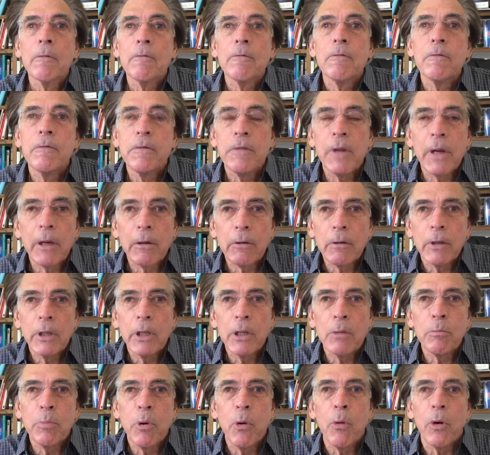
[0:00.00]
Very
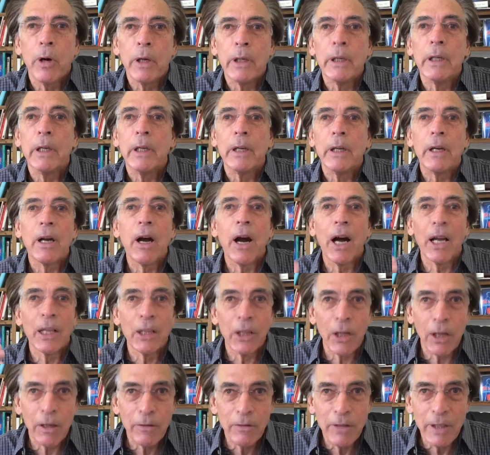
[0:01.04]
important. I
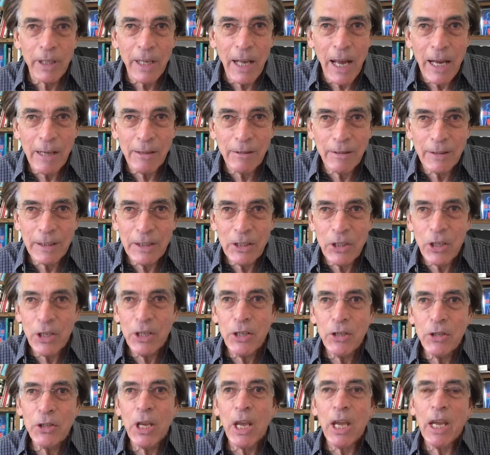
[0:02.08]
love
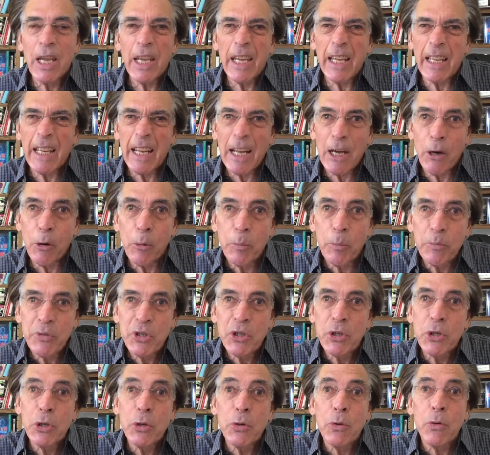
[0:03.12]
analogies. It
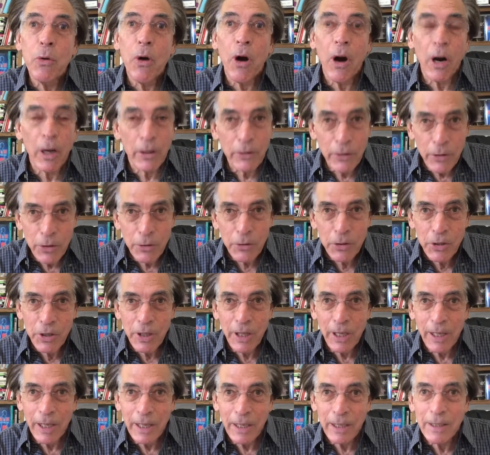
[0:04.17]
helps you
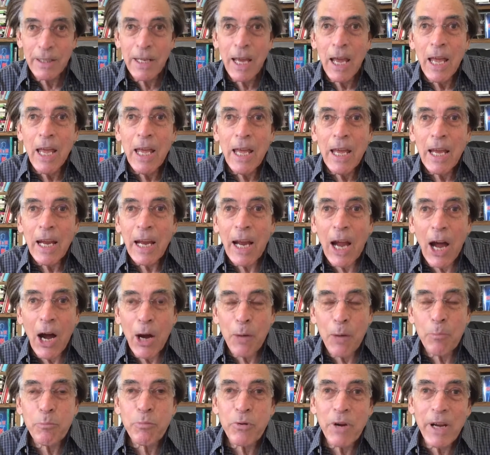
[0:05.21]
understand,
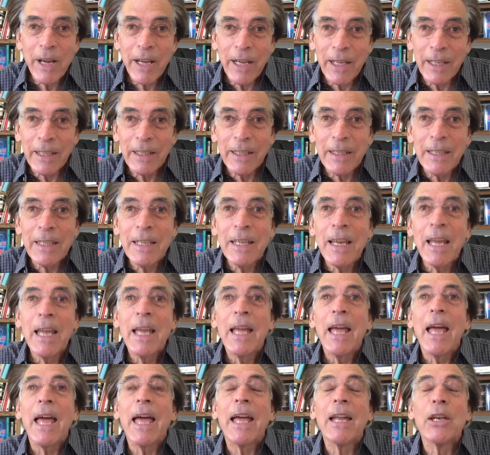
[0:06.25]
comprehend,
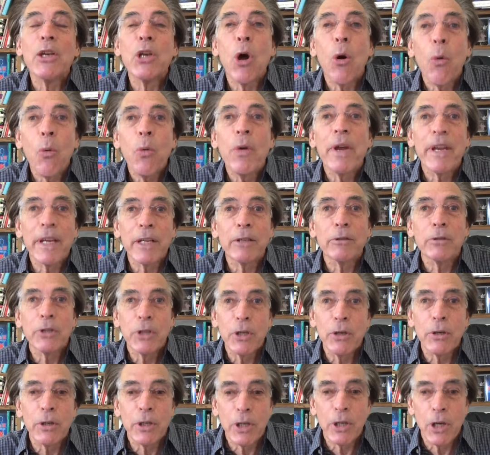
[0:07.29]
and know where
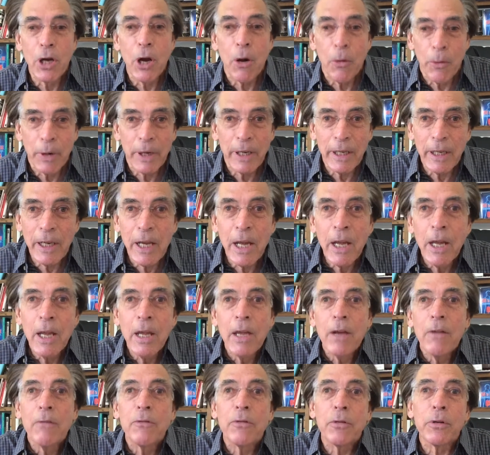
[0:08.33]
you're going
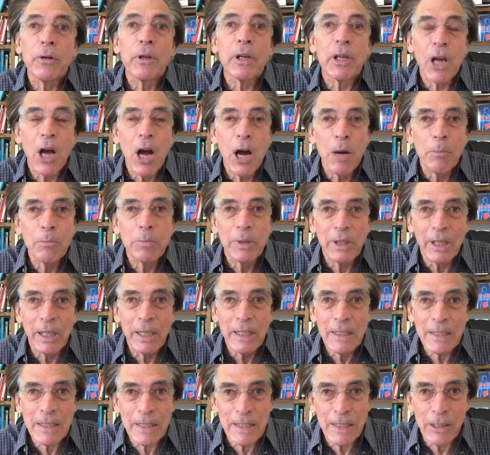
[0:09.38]
for a
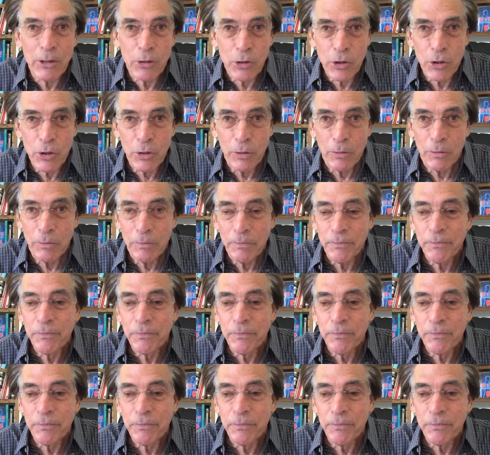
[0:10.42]
complex issue.